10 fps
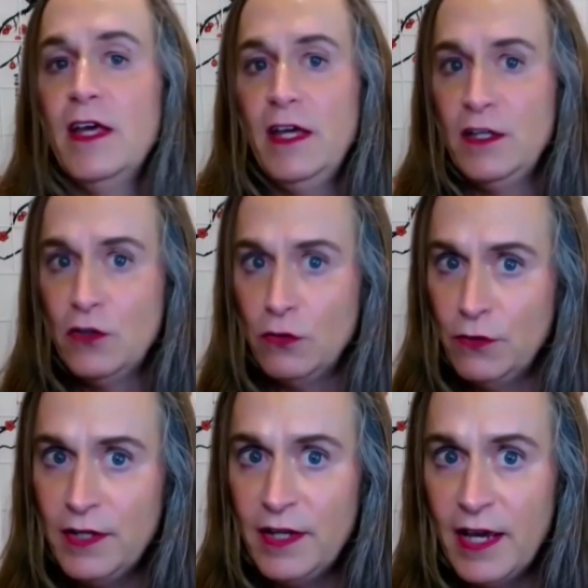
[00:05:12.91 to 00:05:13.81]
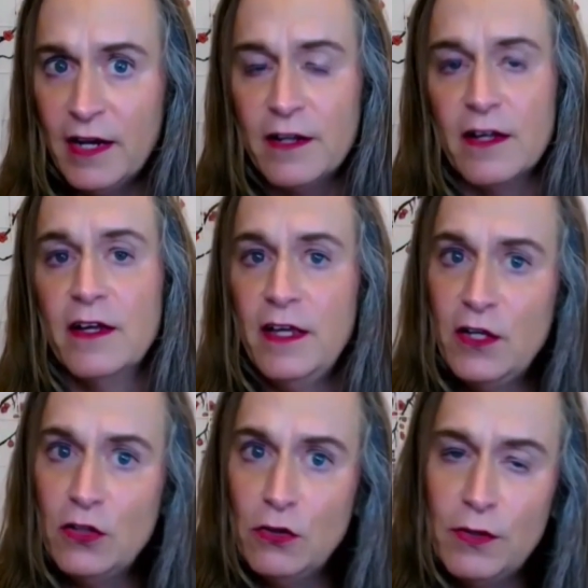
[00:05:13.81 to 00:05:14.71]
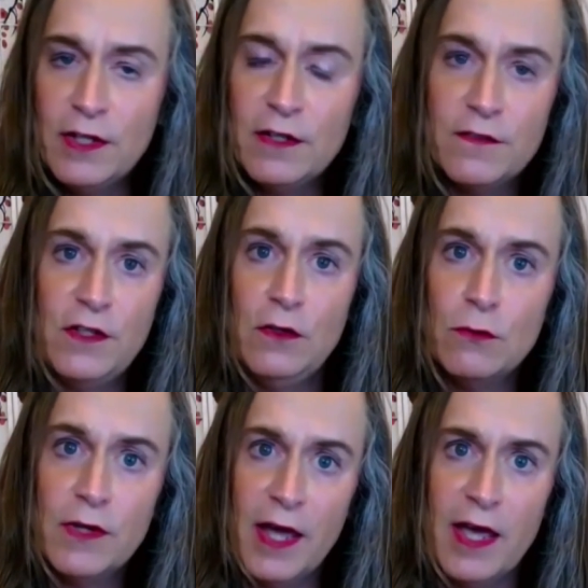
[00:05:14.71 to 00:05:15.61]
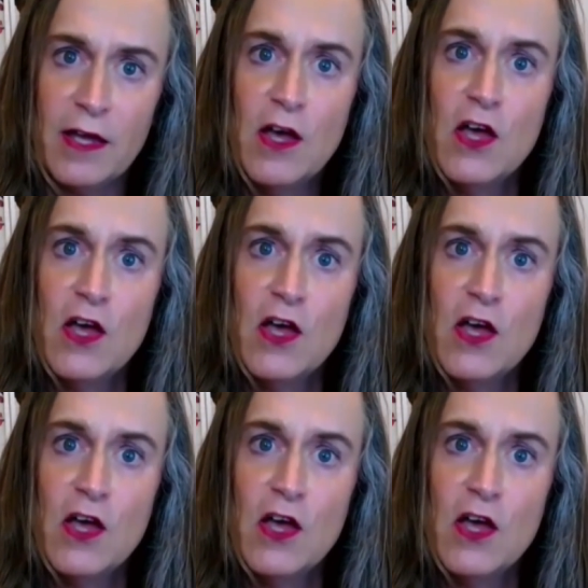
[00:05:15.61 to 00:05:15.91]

including Canada, including the UK.